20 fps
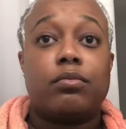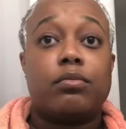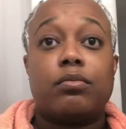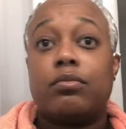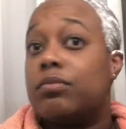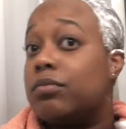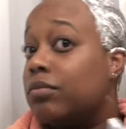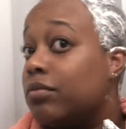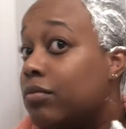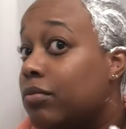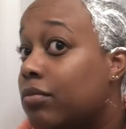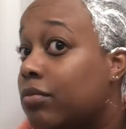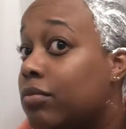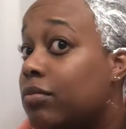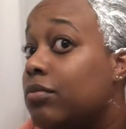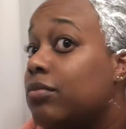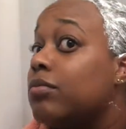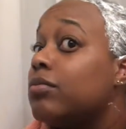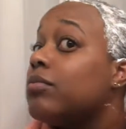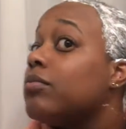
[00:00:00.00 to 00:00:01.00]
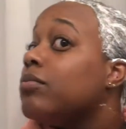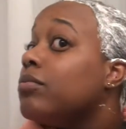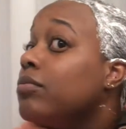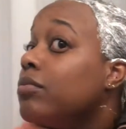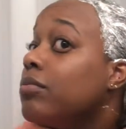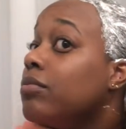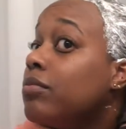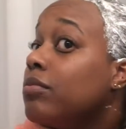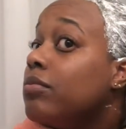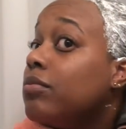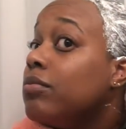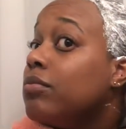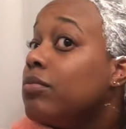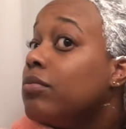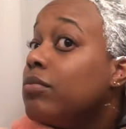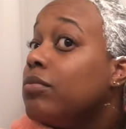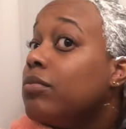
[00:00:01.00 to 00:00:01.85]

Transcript: Nothing is said.